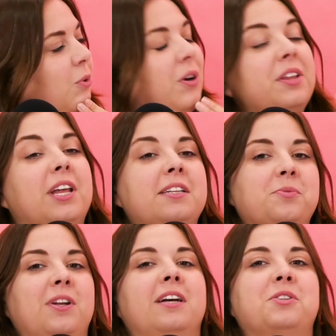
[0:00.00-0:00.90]
Well, and
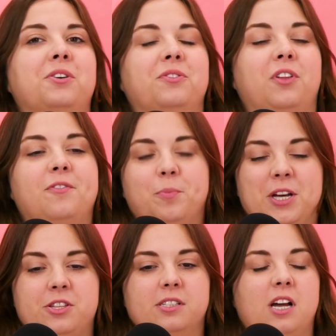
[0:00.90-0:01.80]
that's what I sort of love
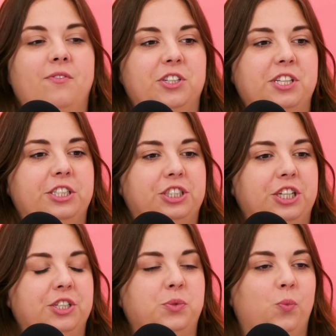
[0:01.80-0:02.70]
about this
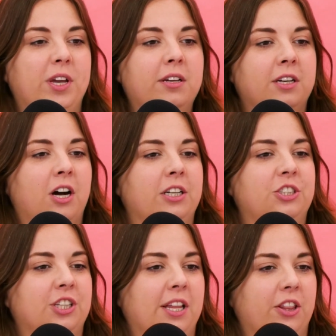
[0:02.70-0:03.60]
conversation is we
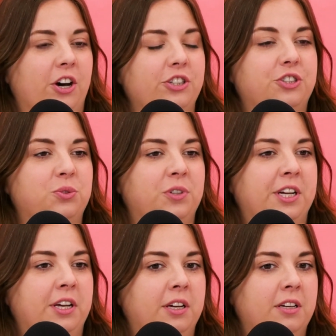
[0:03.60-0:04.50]
acknowledge that
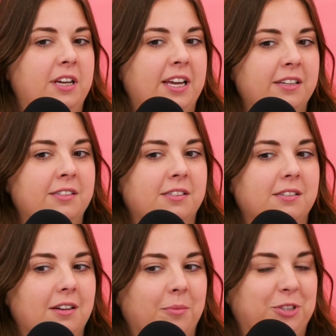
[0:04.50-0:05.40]
luxury
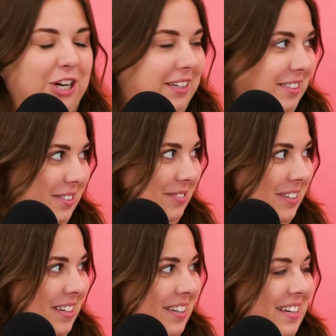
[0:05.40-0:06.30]
is objective.
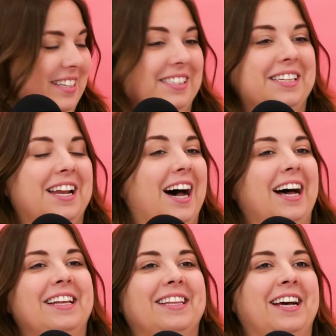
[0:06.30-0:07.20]
Definitely. It's
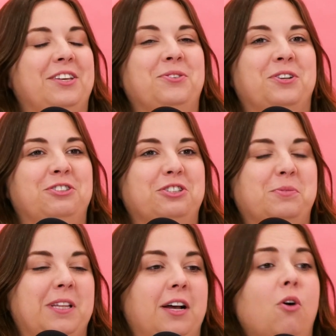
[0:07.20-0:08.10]
not like you can
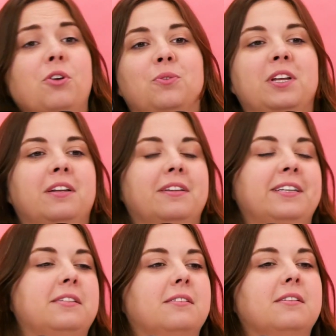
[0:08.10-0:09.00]
just be like, oh, you need at
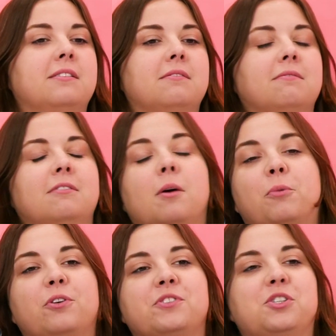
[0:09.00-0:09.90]
least this
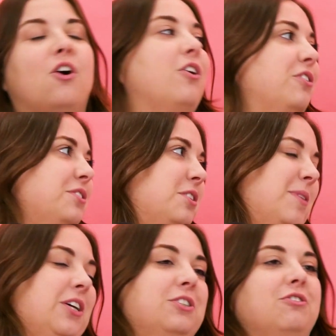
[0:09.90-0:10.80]
number of stars to
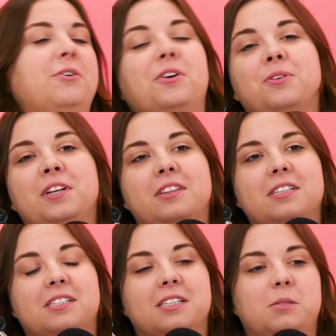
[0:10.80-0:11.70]
be luxury, or you need
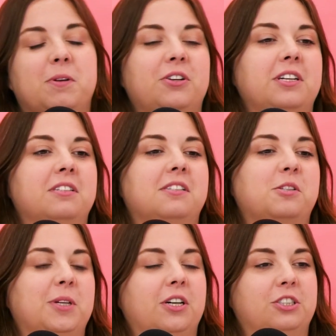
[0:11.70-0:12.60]
this experience
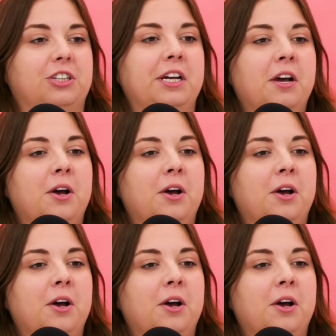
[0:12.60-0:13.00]
to be luxury.